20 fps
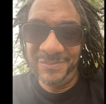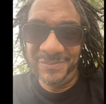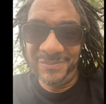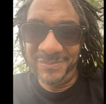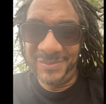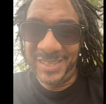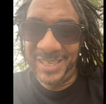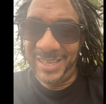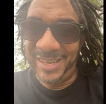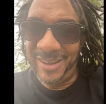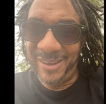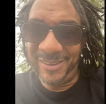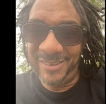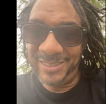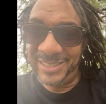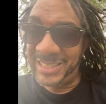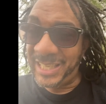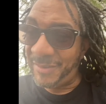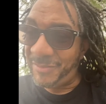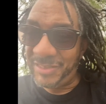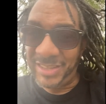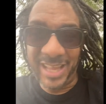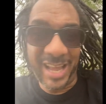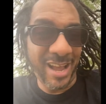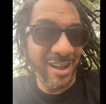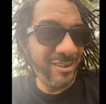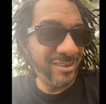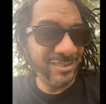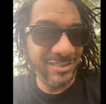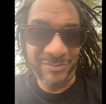You know, 7th
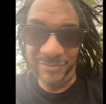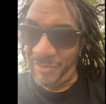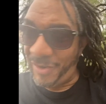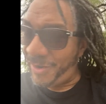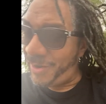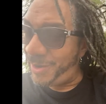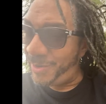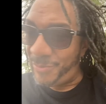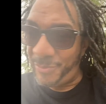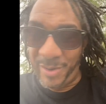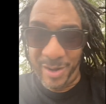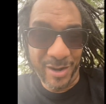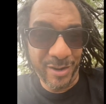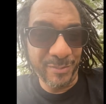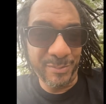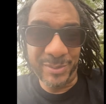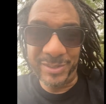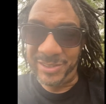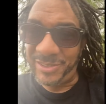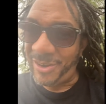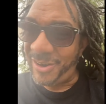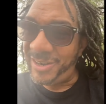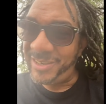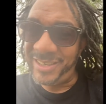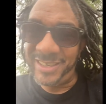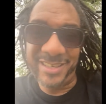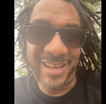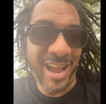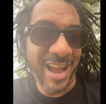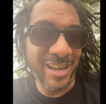house, very weird, bizarre,
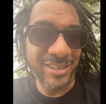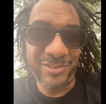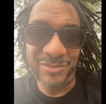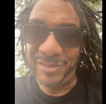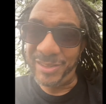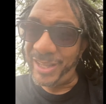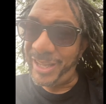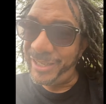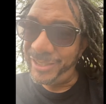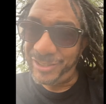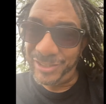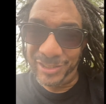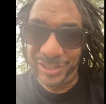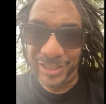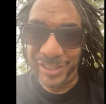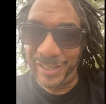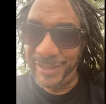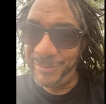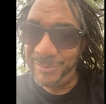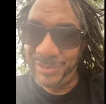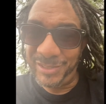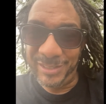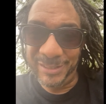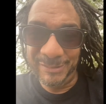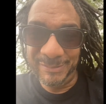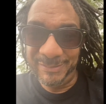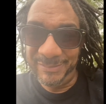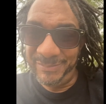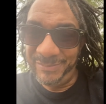detached relationships.